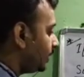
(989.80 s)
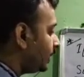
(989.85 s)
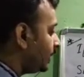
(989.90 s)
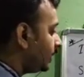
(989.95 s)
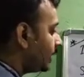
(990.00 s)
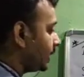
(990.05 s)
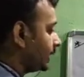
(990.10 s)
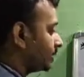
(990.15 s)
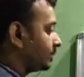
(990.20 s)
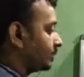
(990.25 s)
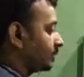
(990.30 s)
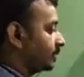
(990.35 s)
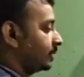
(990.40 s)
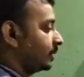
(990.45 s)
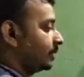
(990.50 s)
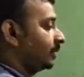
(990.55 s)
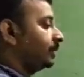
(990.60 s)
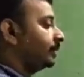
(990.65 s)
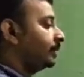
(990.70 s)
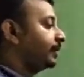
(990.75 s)
ES.
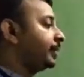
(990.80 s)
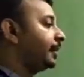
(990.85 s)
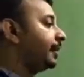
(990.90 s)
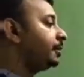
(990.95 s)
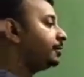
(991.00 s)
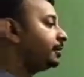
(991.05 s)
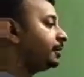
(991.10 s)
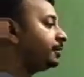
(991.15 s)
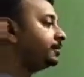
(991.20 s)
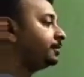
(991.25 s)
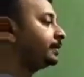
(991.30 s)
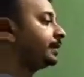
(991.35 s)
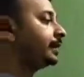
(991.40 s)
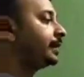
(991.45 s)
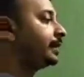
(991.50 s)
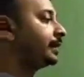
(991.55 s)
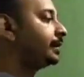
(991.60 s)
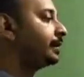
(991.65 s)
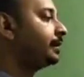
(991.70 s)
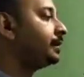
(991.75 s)
Now you
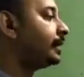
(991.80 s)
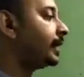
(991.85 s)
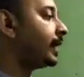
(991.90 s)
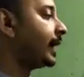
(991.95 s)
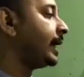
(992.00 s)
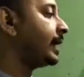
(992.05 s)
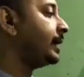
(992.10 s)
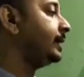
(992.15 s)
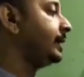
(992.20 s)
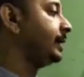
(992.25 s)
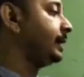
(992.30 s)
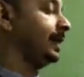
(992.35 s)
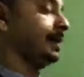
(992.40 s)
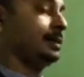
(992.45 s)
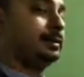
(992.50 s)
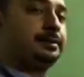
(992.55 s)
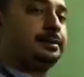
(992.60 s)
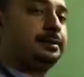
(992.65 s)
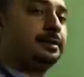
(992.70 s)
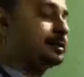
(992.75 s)
will learn
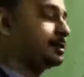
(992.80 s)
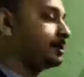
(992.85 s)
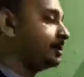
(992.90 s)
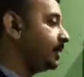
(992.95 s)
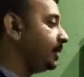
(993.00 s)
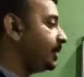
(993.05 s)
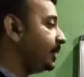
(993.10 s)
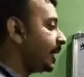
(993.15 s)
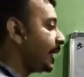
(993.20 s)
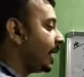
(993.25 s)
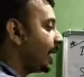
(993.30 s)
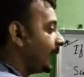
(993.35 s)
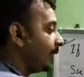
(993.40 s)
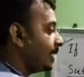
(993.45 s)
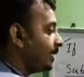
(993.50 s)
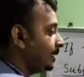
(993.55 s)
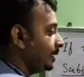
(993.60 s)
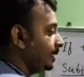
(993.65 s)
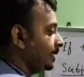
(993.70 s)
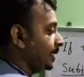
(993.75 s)
IES. See
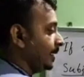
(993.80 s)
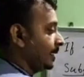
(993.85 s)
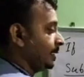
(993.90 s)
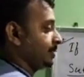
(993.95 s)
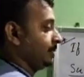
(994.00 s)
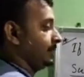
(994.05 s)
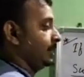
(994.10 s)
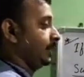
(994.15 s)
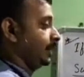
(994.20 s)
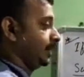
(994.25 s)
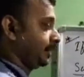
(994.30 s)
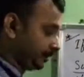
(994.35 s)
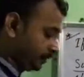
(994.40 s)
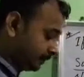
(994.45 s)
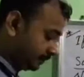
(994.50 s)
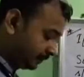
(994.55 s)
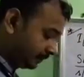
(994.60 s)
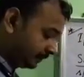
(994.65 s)
IES here.